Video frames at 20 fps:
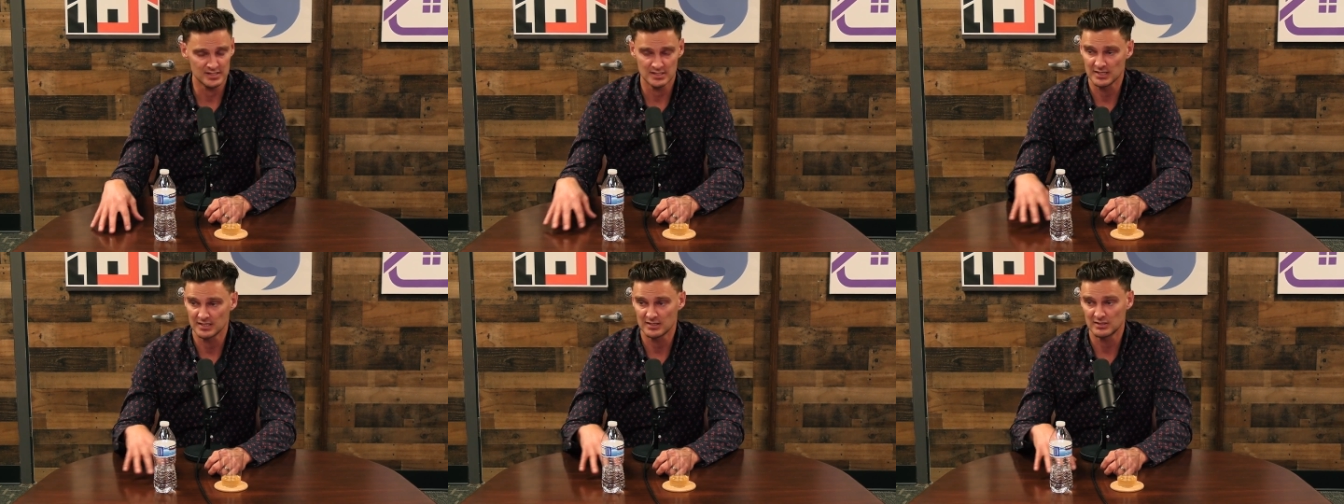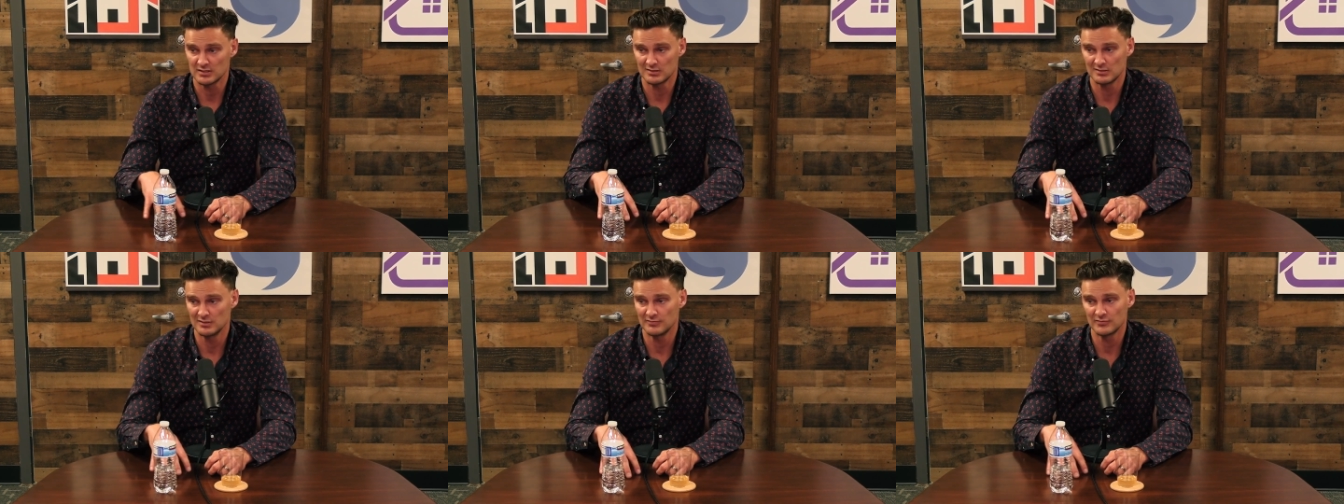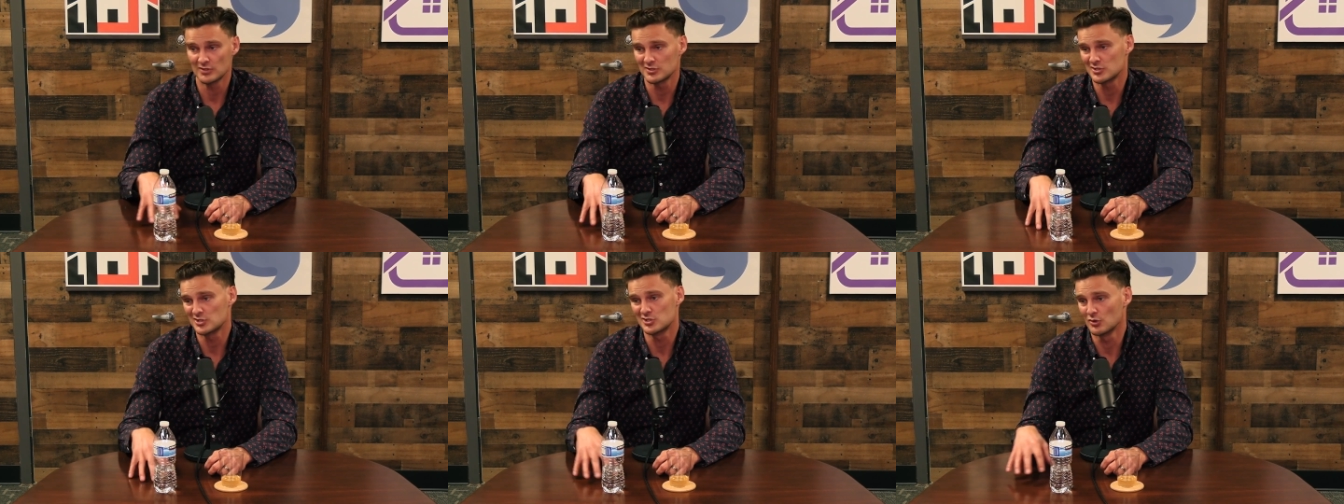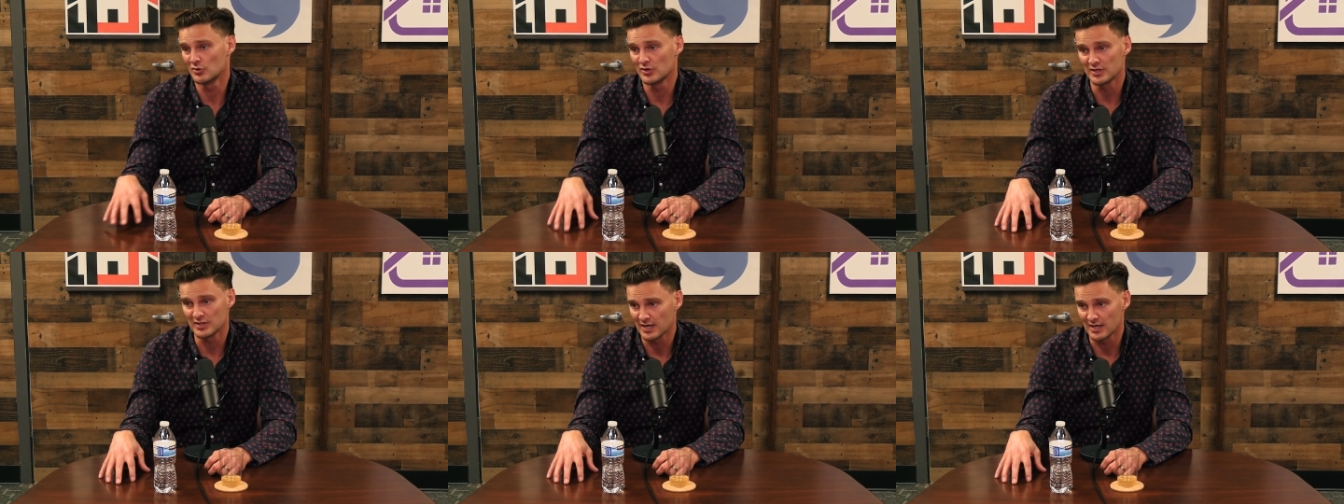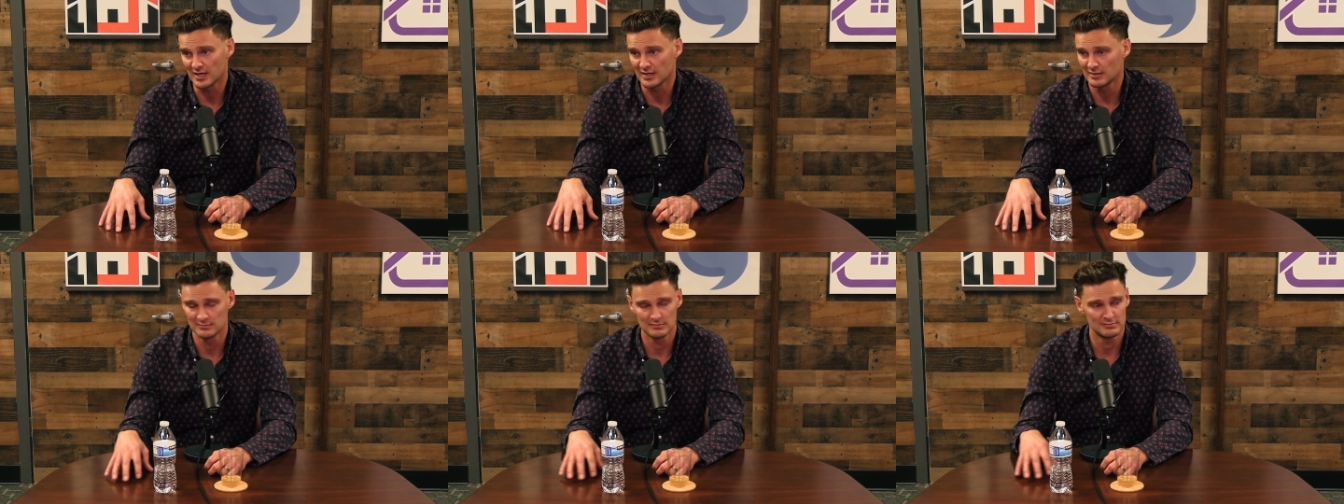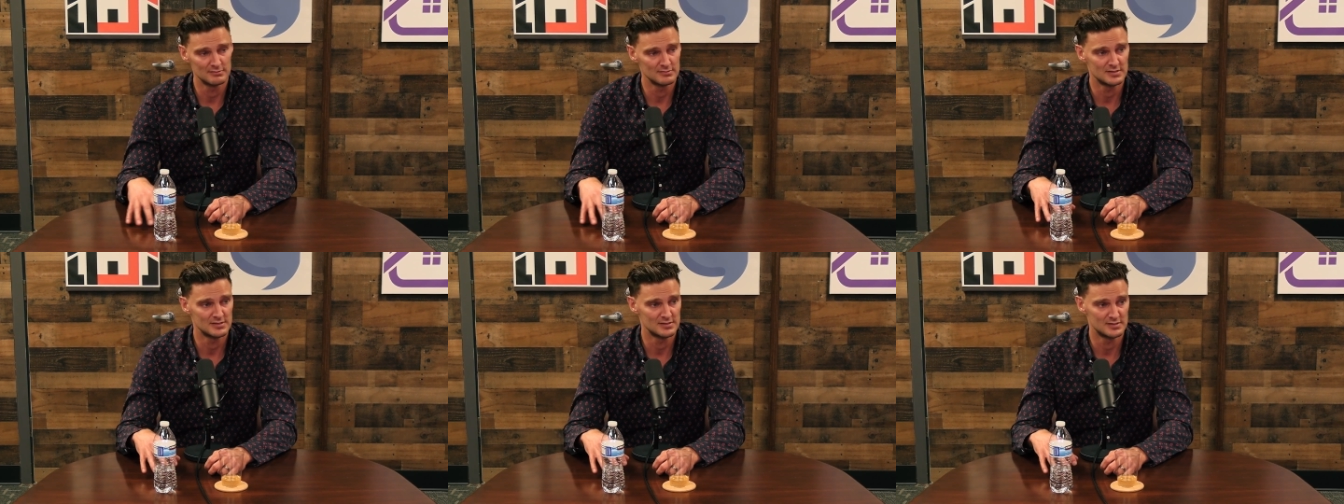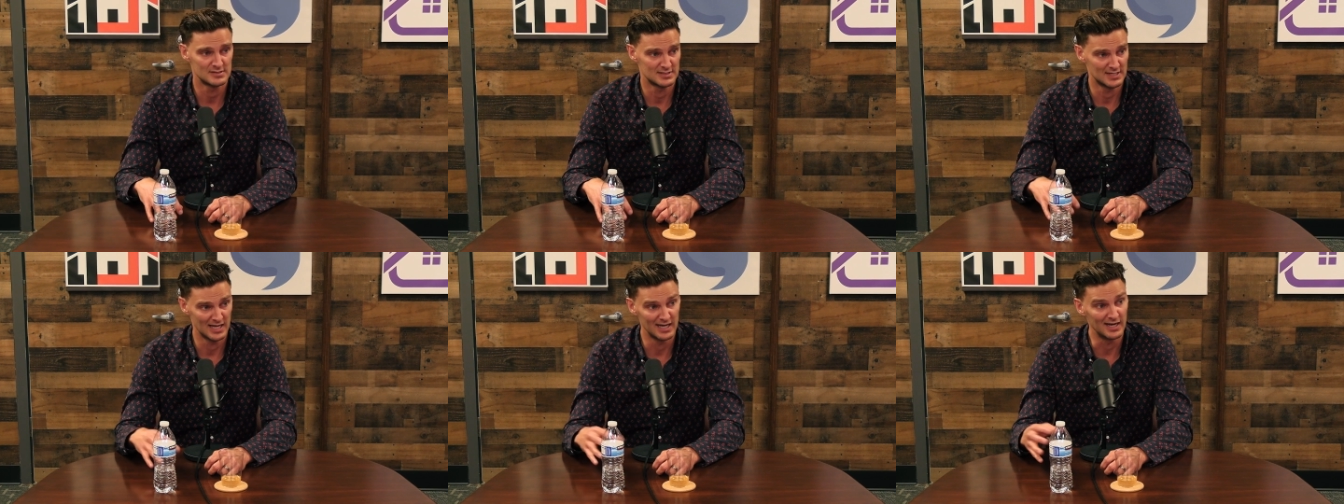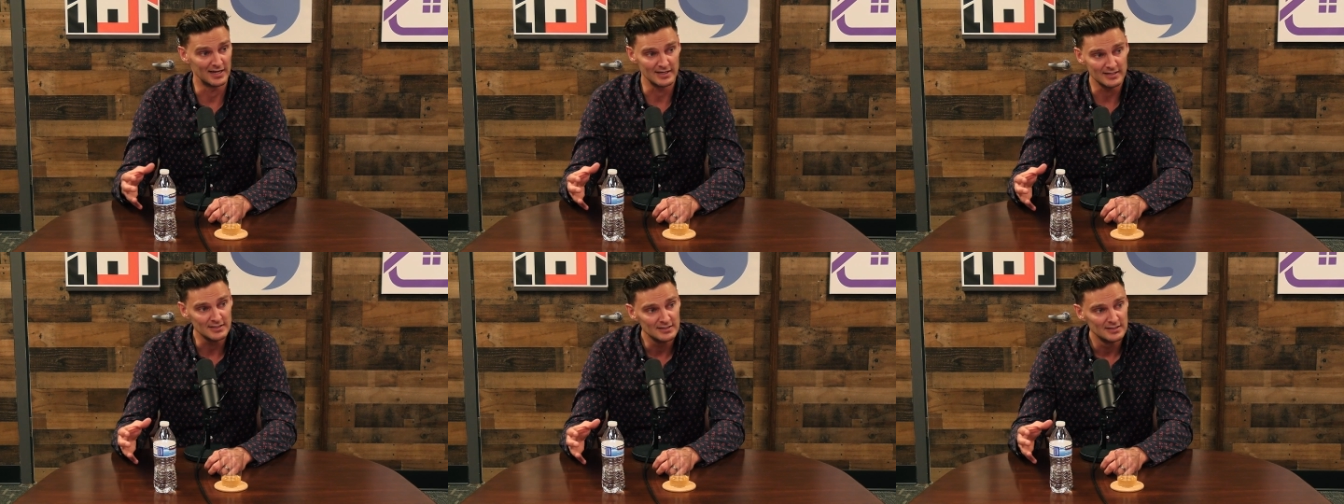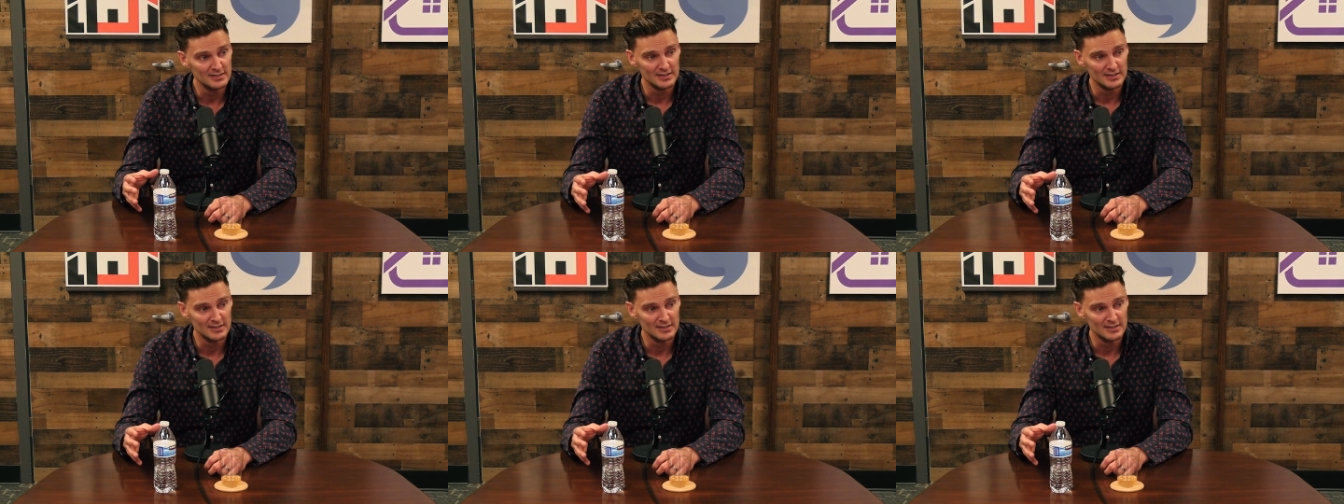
He's like, you've got a story there, tell it.